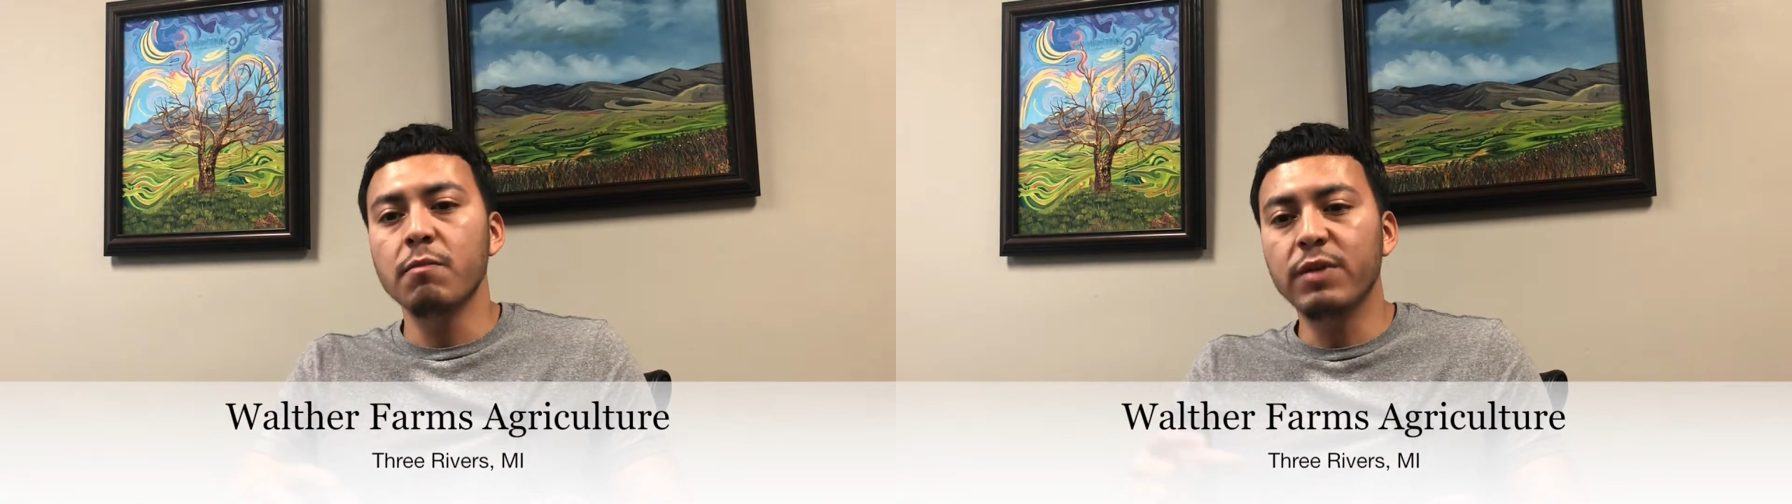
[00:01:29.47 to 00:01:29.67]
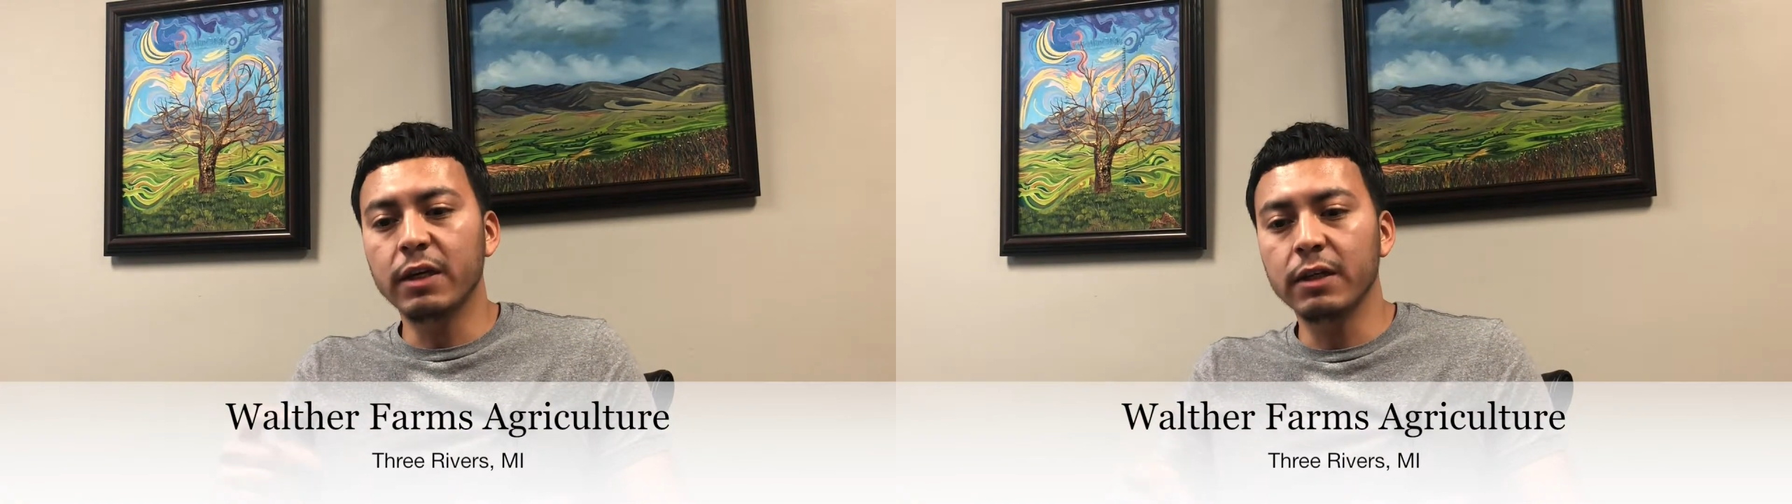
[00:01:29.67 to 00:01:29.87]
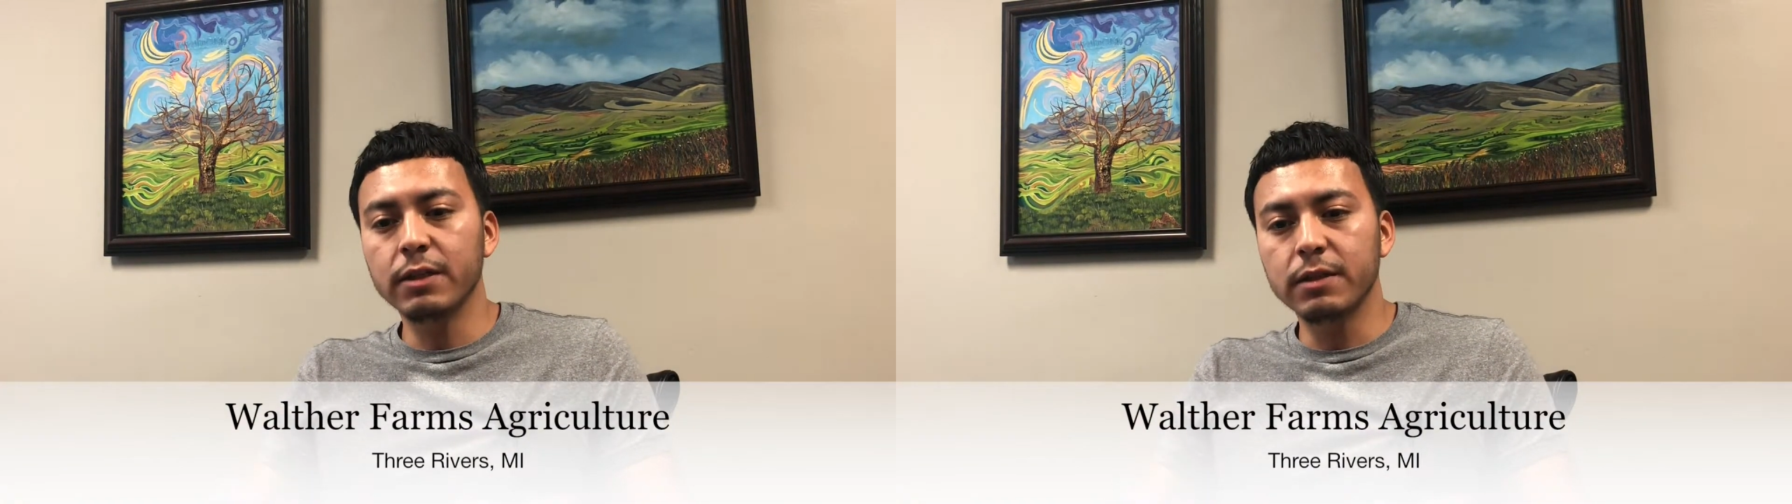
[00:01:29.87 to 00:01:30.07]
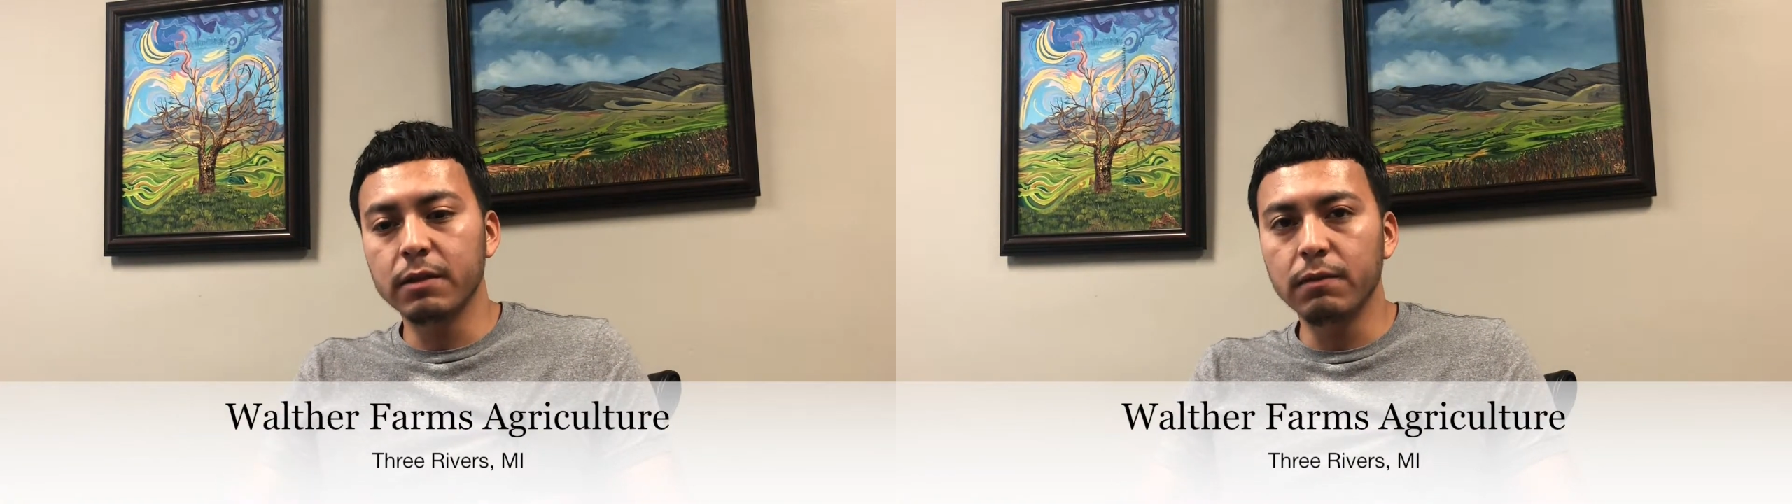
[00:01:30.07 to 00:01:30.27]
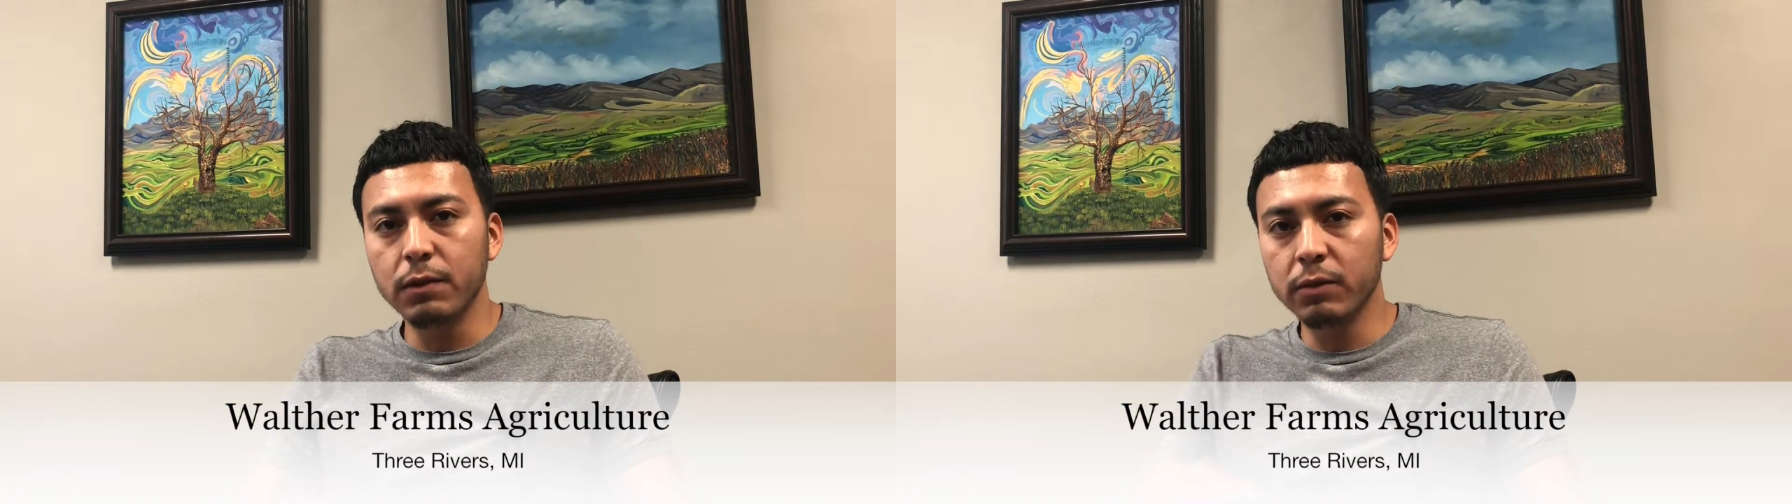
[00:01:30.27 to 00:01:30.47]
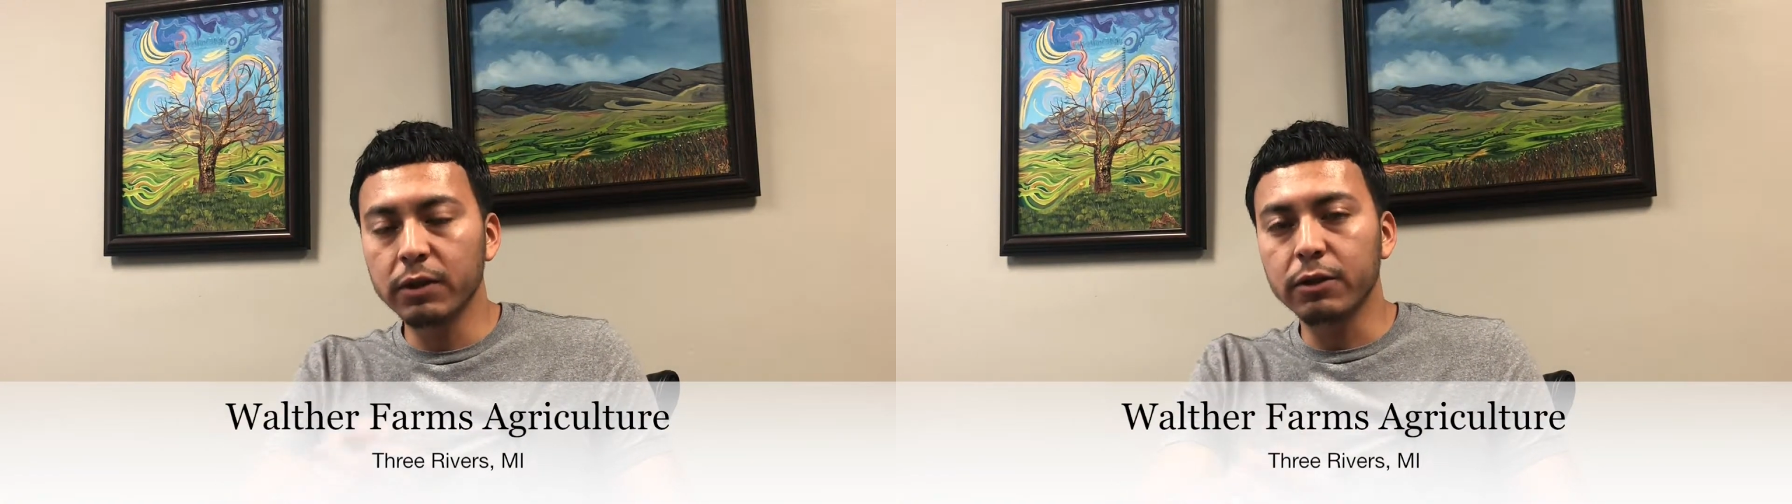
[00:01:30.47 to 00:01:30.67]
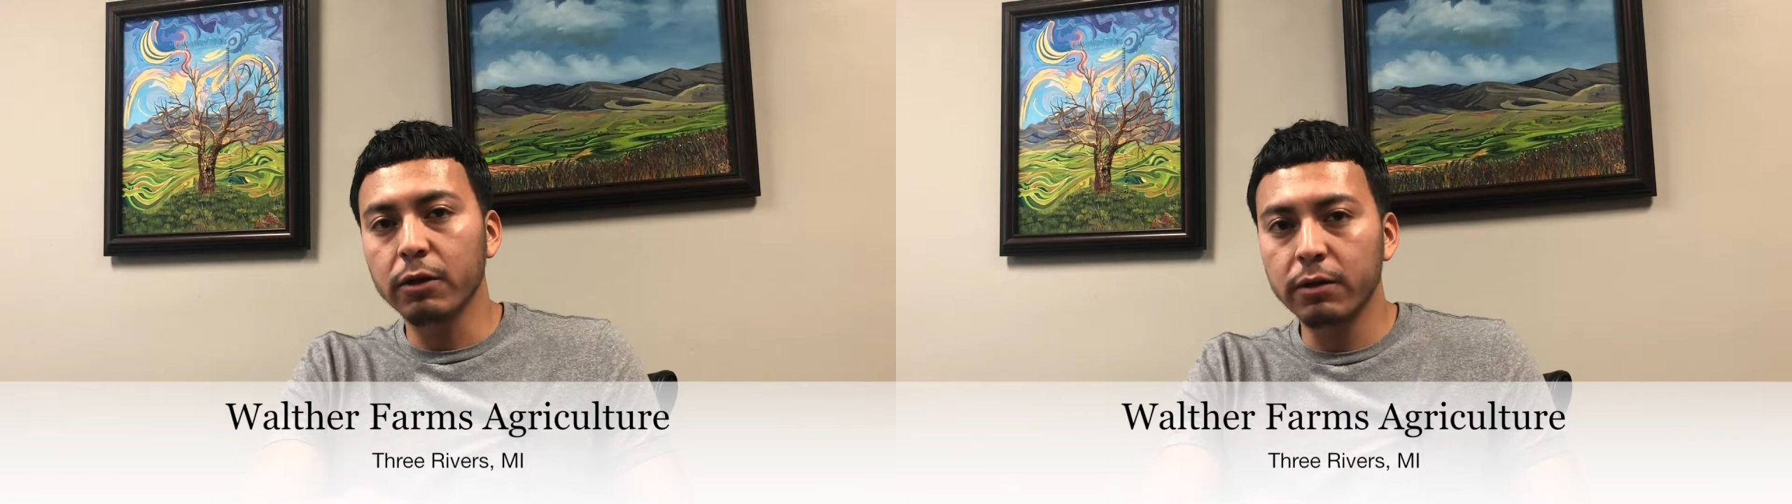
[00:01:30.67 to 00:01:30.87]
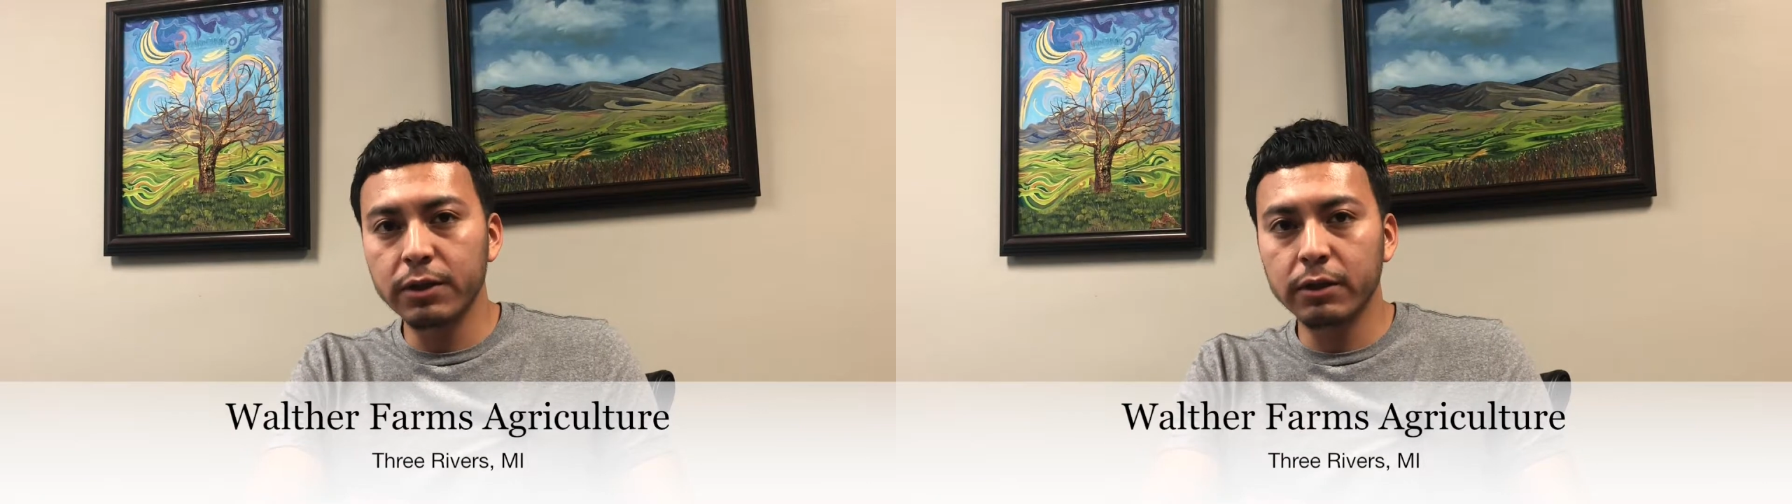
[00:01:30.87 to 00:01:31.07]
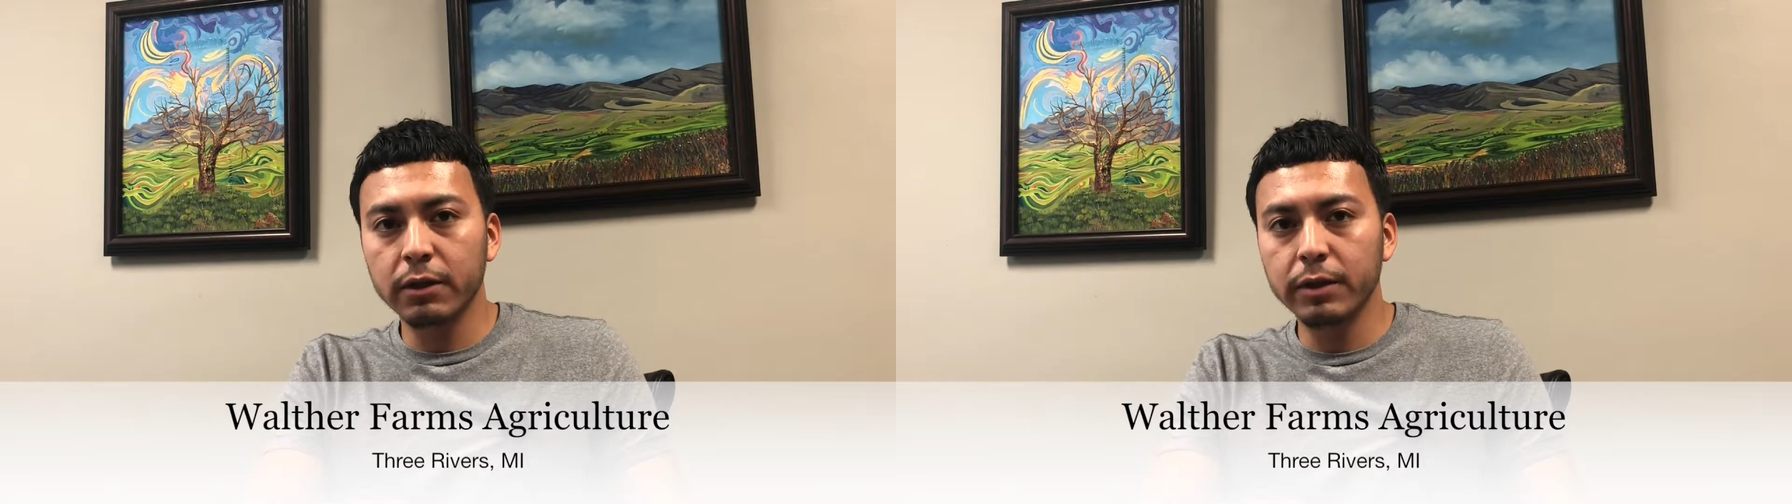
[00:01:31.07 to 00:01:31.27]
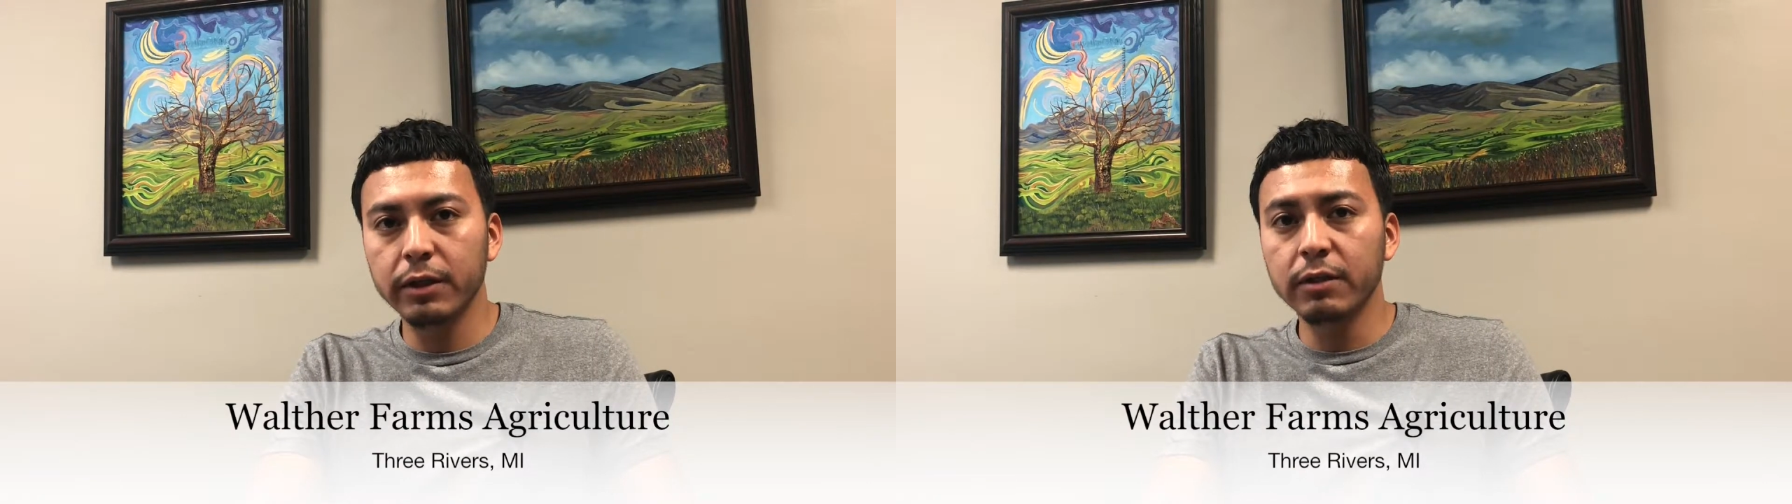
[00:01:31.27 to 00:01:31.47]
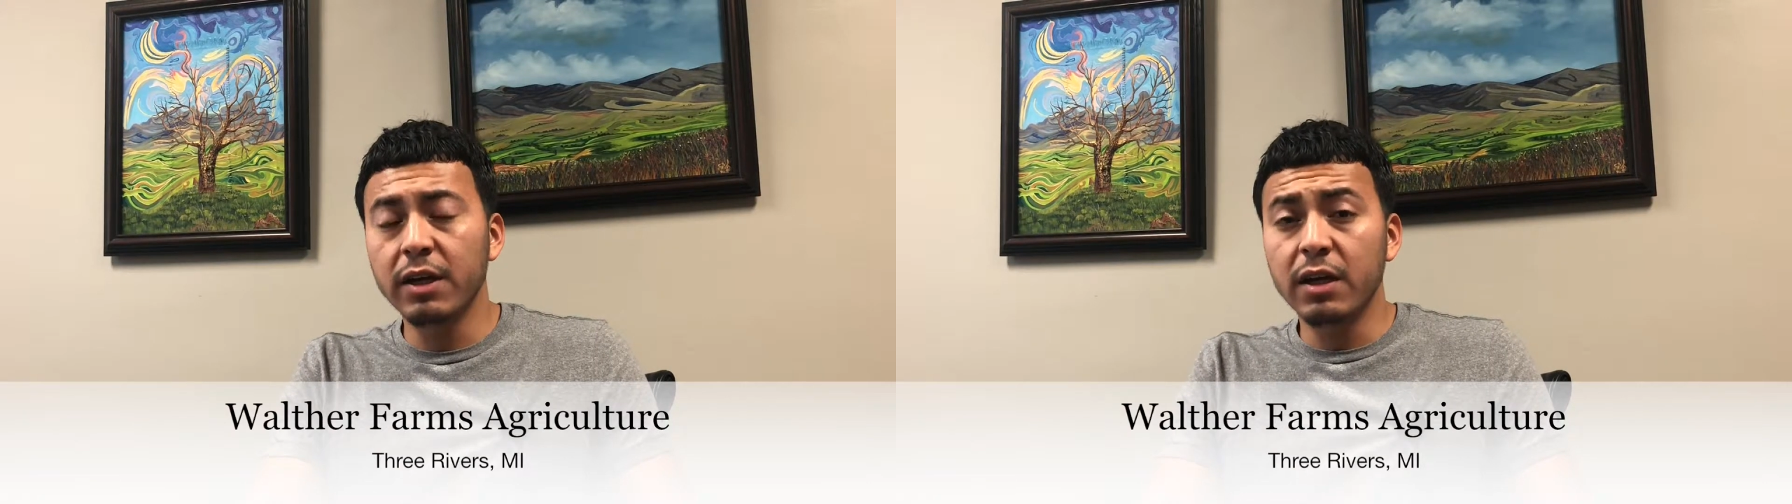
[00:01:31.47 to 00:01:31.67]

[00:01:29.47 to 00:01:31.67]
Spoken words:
because if you want to grow in your career